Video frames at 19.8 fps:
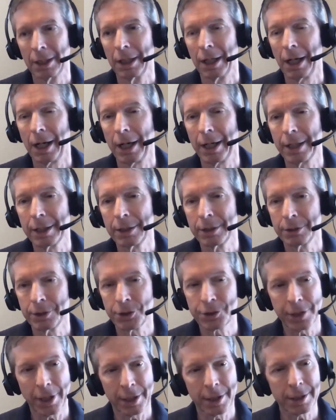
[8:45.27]
I
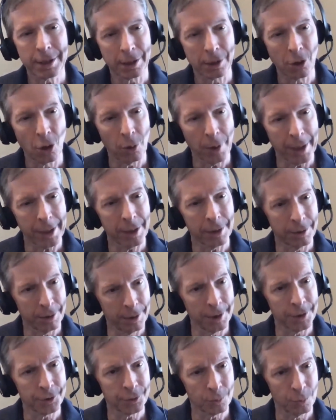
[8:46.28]
decided to go at it
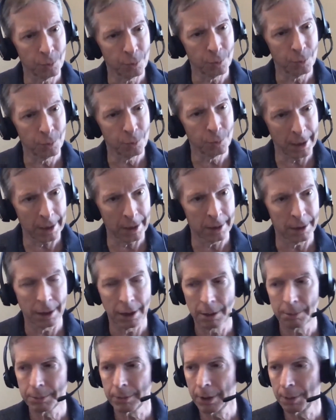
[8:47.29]
this way.
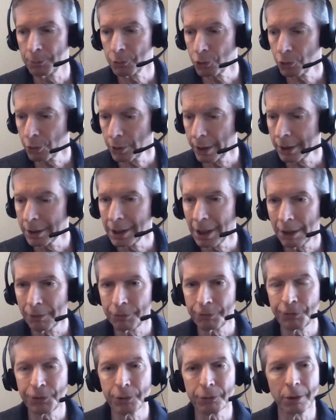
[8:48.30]
I'm trying to
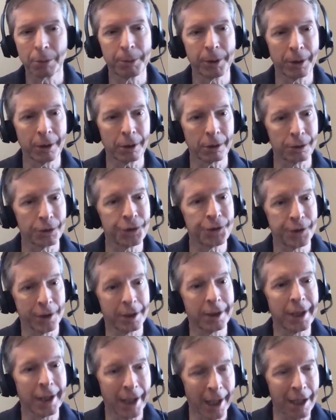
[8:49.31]
have fewer miracles than
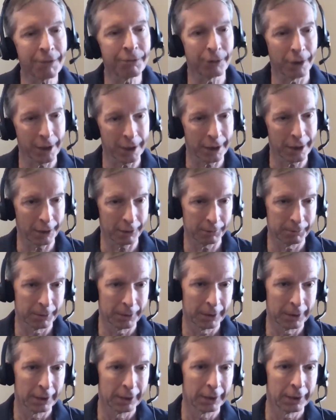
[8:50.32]
they have right
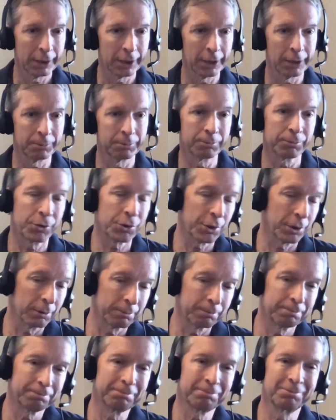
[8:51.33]
now. So
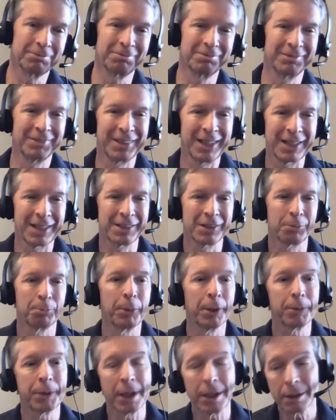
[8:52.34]
that's,
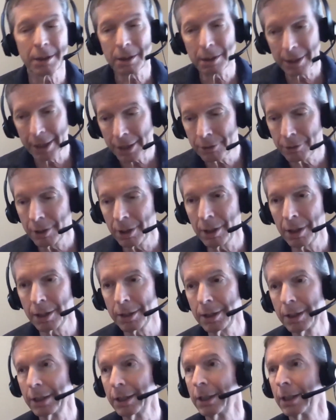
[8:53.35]
but then later
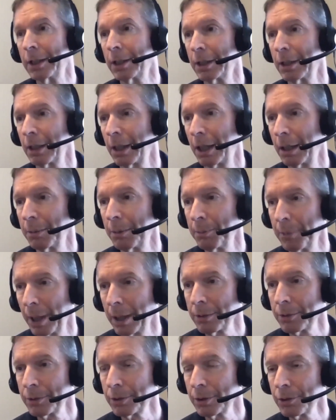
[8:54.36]
on,
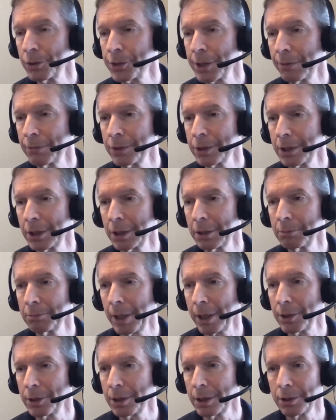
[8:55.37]
about, you know, 17,
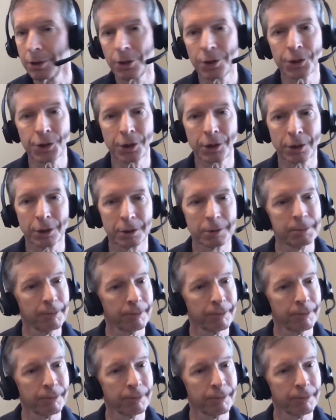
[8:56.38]
18 years ago,